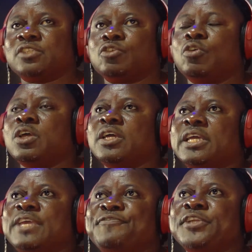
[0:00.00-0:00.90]
So
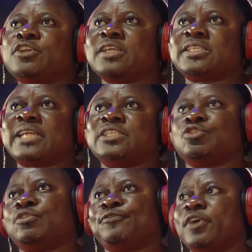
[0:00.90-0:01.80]
if he does that, it's
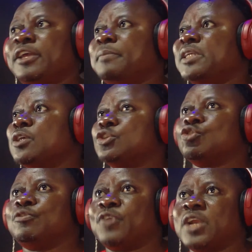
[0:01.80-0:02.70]
good for him. It's also
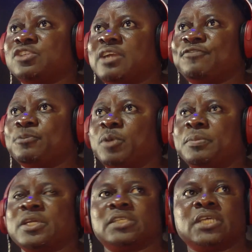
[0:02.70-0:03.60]
good for Nigerian football
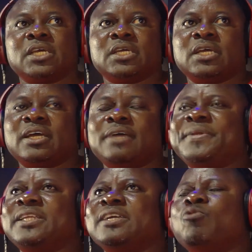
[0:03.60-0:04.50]
because,
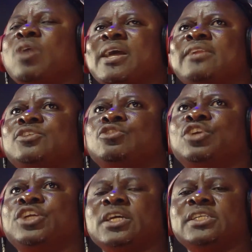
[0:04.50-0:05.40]
what kind of
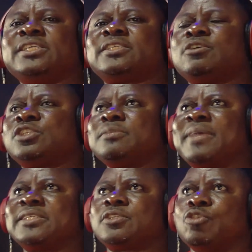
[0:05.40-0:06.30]
story? This
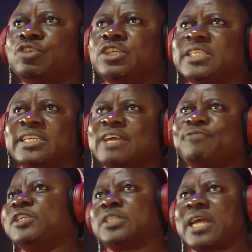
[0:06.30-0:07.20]
Osimhen's story is a
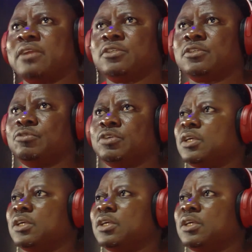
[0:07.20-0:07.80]
Netflix kind of story.